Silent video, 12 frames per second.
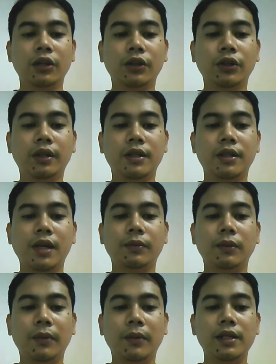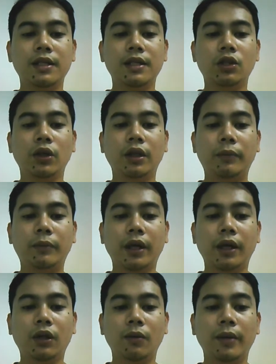30 subdomains, 30
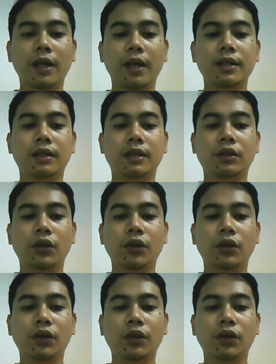part domains,